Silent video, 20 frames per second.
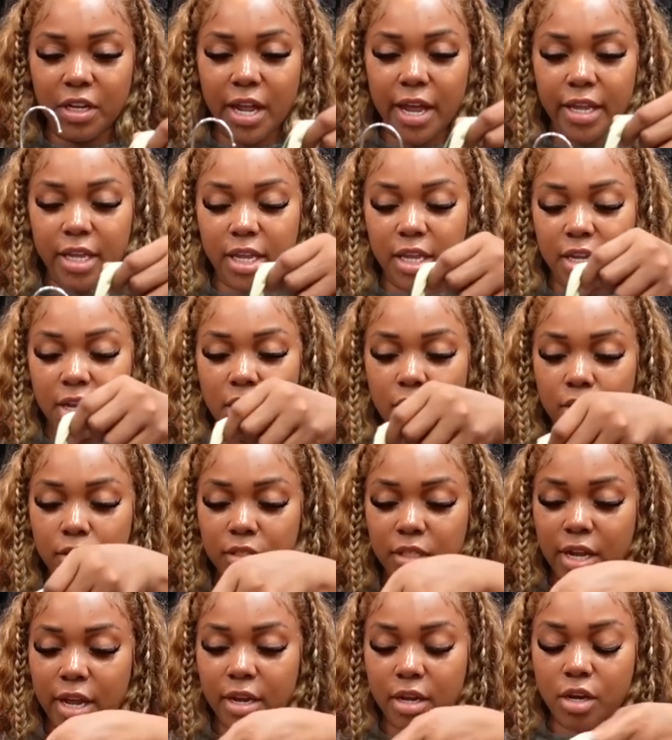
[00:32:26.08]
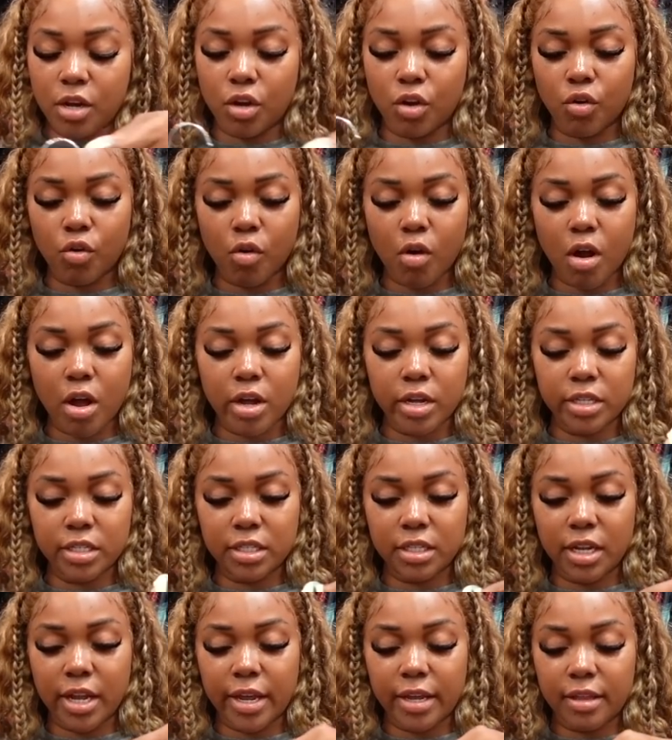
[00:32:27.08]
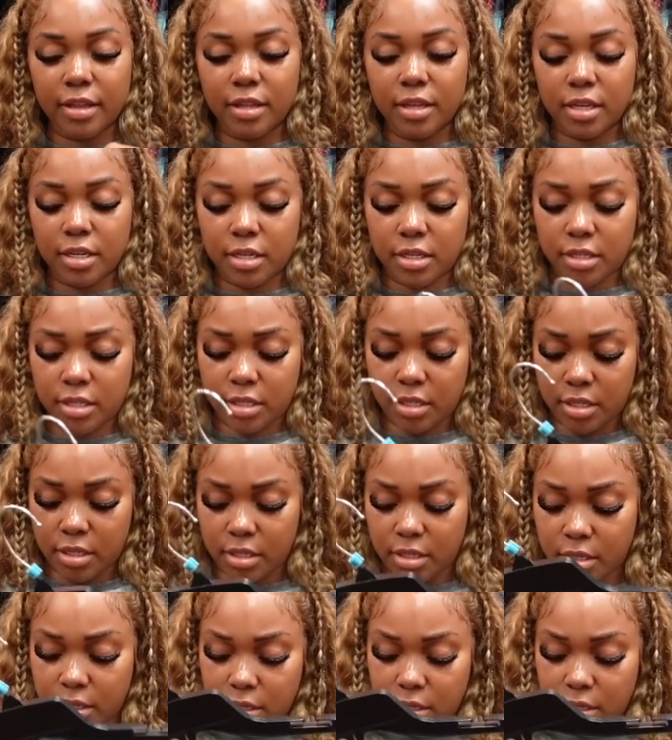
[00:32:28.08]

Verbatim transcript: like it goes like across like this.